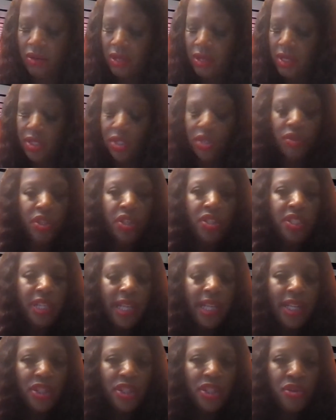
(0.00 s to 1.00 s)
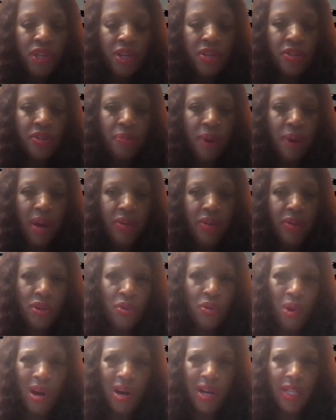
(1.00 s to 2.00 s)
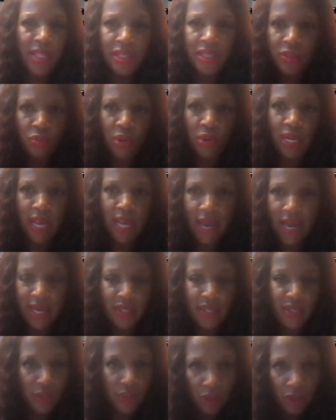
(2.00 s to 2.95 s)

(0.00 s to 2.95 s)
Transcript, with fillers: Yep. So you said they're 2 years apart. So one's what age?